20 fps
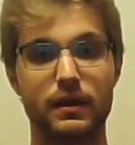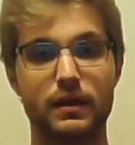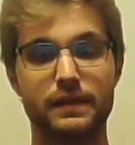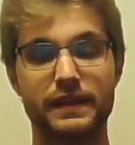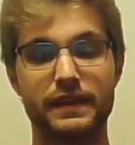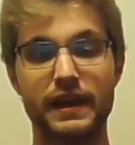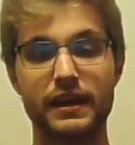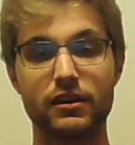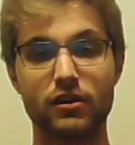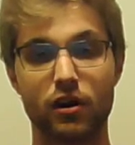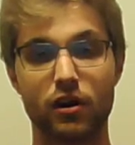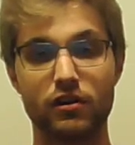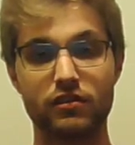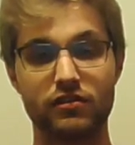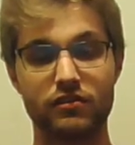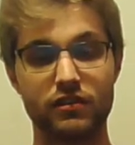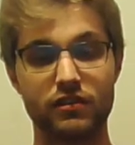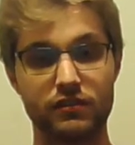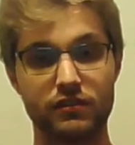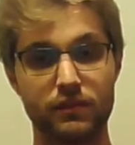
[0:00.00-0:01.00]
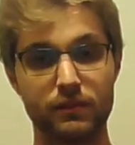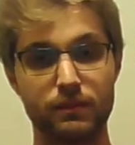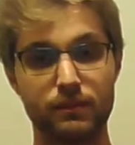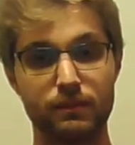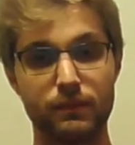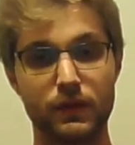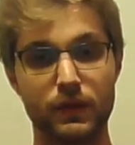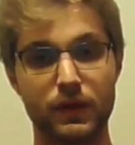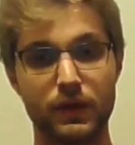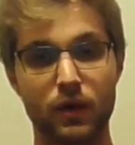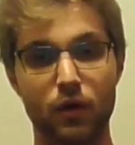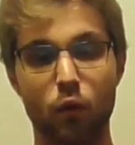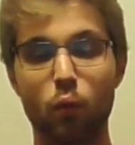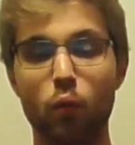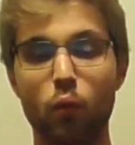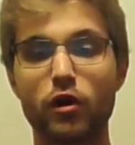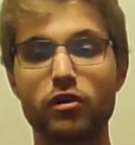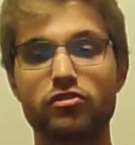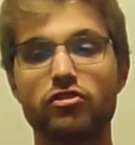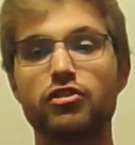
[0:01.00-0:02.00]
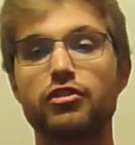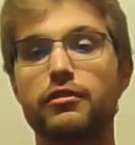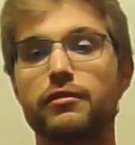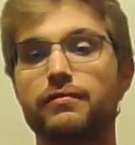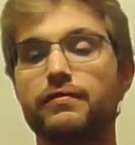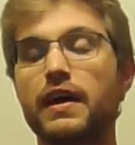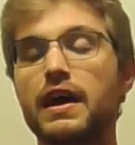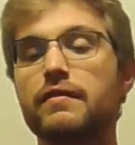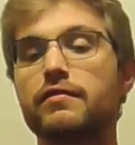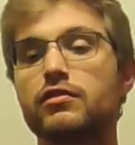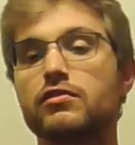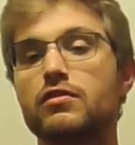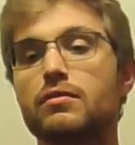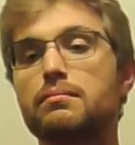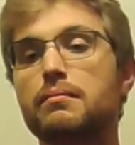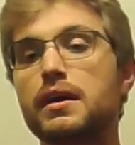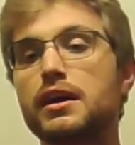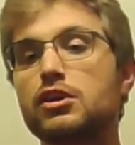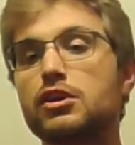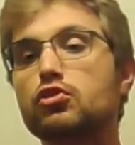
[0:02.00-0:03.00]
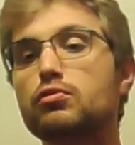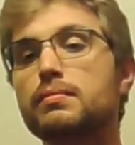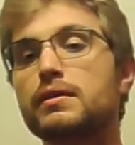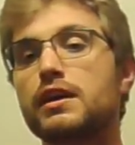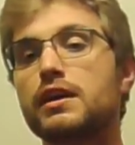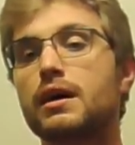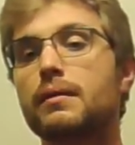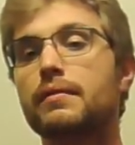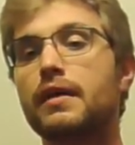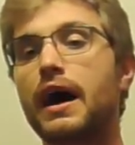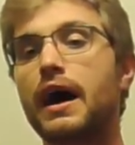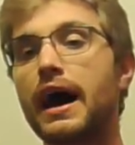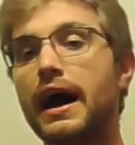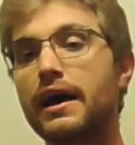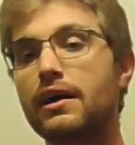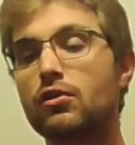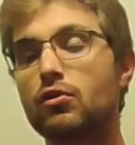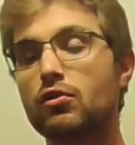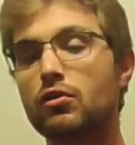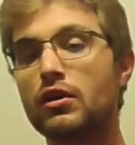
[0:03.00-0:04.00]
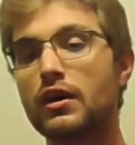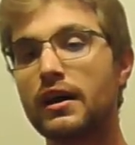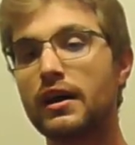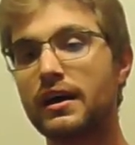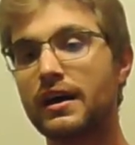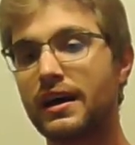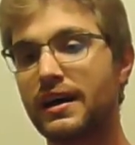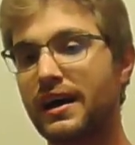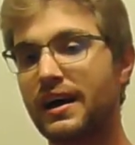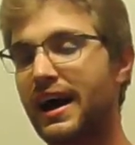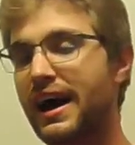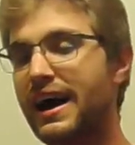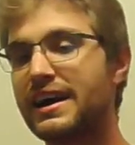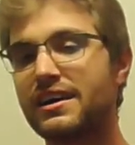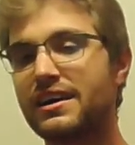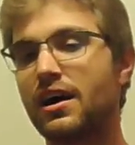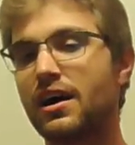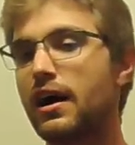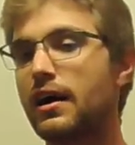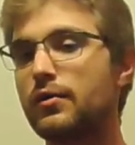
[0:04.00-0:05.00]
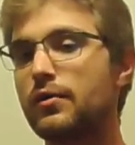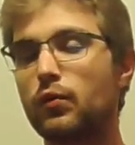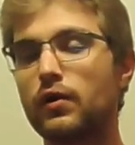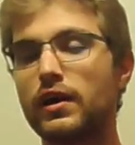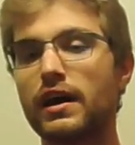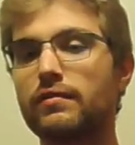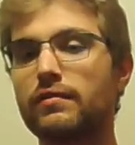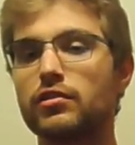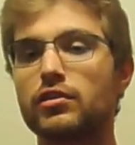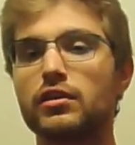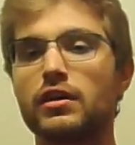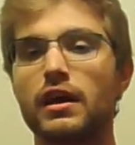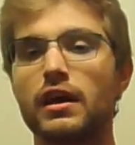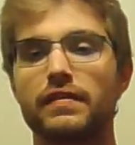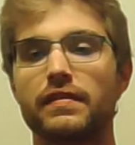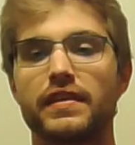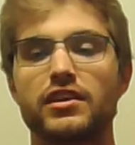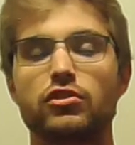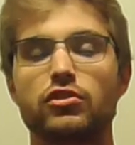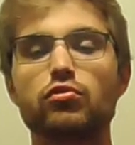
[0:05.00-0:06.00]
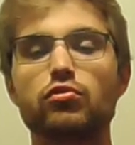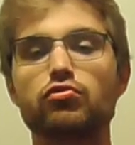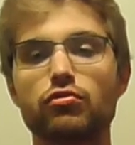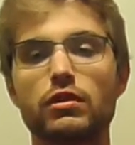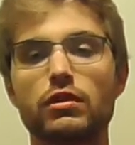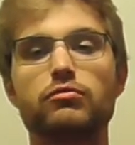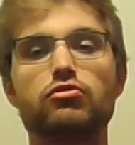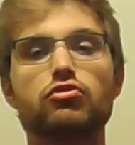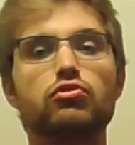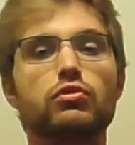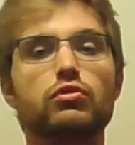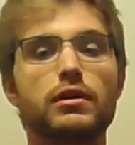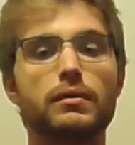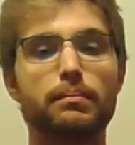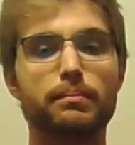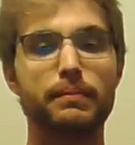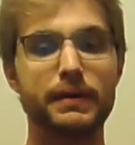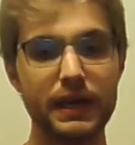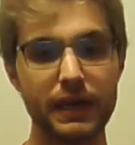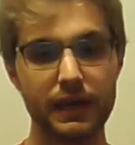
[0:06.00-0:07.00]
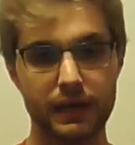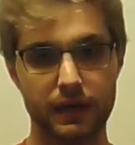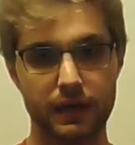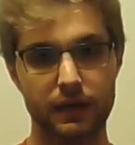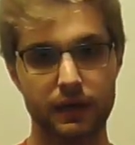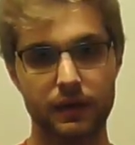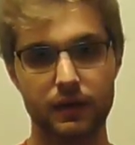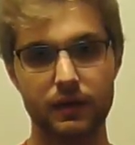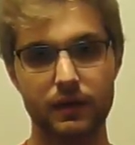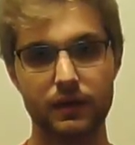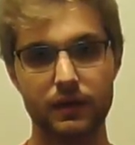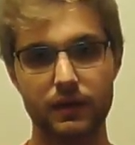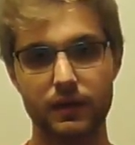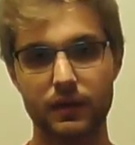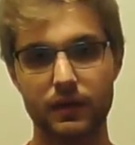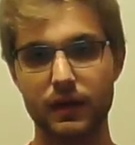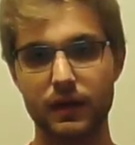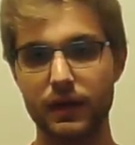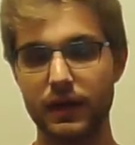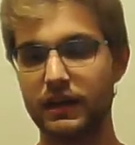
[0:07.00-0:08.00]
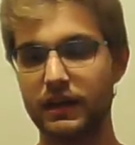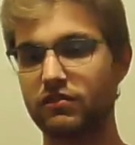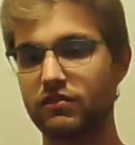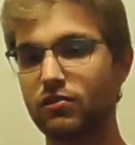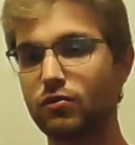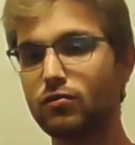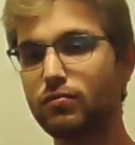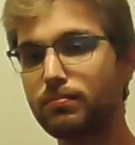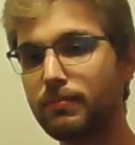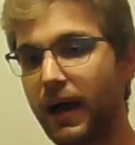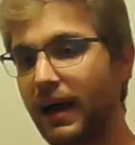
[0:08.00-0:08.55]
that narcissism work to your favor to make you become the idol, icon, whatever that you dreamed you could be. And so